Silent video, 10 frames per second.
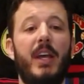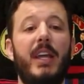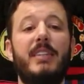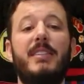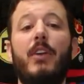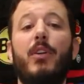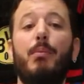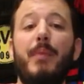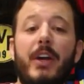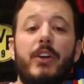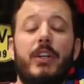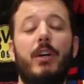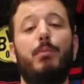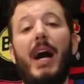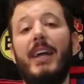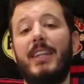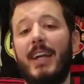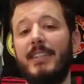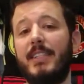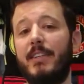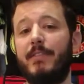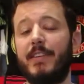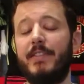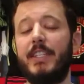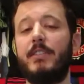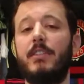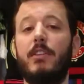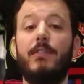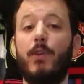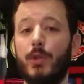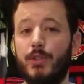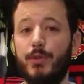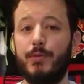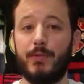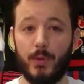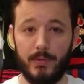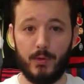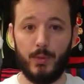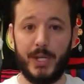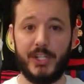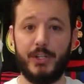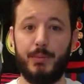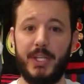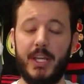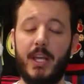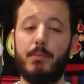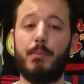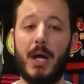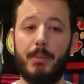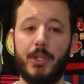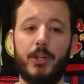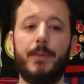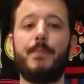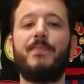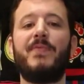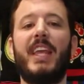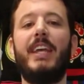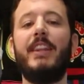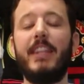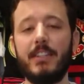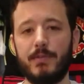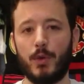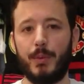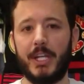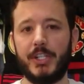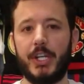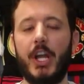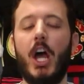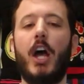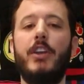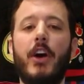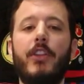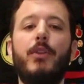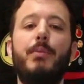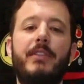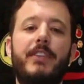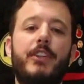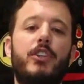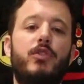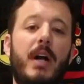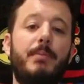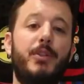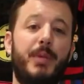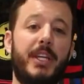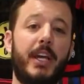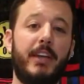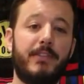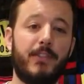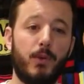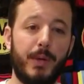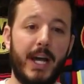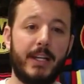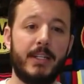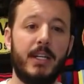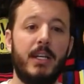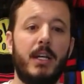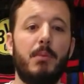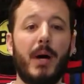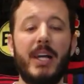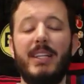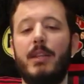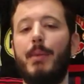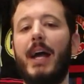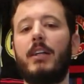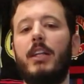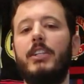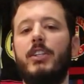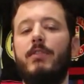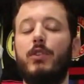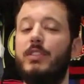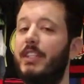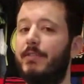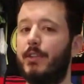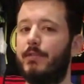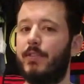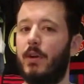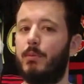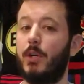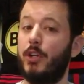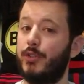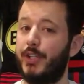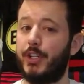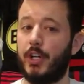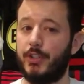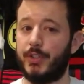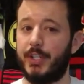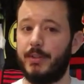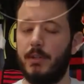In South America, by the 1950s, the 4-2-4 formation became popular. In this formation, another midfielder dropped to be a fullback. But the backline shuffle differed from country to country.